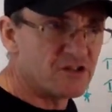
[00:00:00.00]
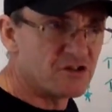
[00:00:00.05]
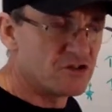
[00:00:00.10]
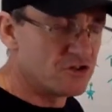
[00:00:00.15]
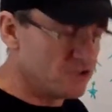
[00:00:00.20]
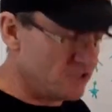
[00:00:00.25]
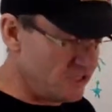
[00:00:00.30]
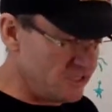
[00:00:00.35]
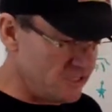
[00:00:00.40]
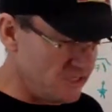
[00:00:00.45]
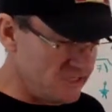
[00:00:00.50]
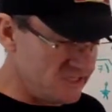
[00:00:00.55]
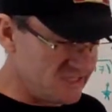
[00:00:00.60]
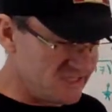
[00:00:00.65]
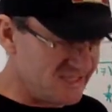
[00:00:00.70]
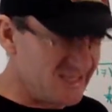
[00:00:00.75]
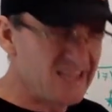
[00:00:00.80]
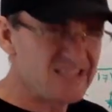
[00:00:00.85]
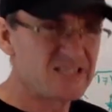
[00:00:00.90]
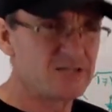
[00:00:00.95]
It
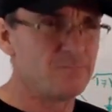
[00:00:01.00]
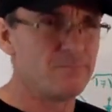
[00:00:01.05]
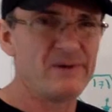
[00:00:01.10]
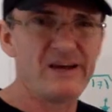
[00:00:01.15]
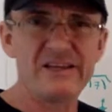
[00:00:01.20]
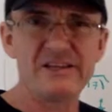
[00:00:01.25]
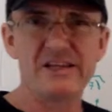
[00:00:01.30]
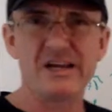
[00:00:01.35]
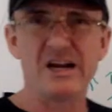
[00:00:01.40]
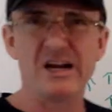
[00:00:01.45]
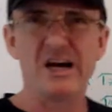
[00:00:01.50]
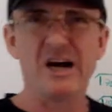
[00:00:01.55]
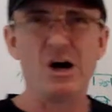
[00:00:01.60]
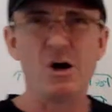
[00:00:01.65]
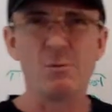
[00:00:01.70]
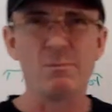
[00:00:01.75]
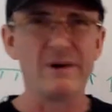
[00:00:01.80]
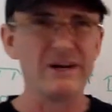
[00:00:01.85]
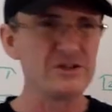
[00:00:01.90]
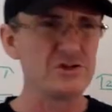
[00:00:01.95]
doesn't matter
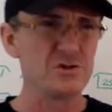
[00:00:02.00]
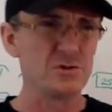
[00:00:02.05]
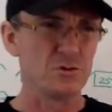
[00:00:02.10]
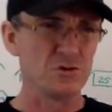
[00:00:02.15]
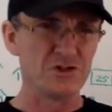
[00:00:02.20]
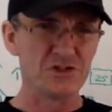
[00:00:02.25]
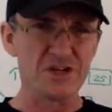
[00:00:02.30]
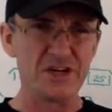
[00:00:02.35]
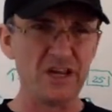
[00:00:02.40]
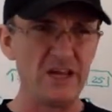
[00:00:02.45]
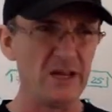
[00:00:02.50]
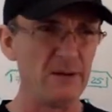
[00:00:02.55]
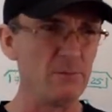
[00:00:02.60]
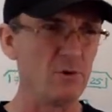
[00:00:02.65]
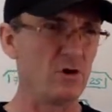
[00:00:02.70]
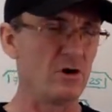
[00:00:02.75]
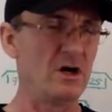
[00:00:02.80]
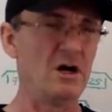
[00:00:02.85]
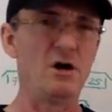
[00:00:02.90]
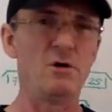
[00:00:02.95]
how much you dream
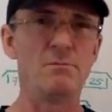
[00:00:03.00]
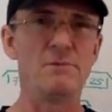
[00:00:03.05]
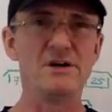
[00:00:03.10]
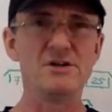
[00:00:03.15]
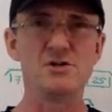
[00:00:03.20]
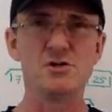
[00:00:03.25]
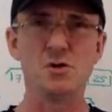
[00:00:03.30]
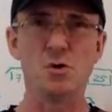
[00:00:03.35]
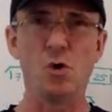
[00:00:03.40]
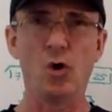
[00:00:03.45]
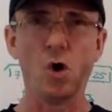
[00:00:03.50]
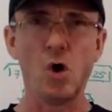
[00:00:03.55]
or how much you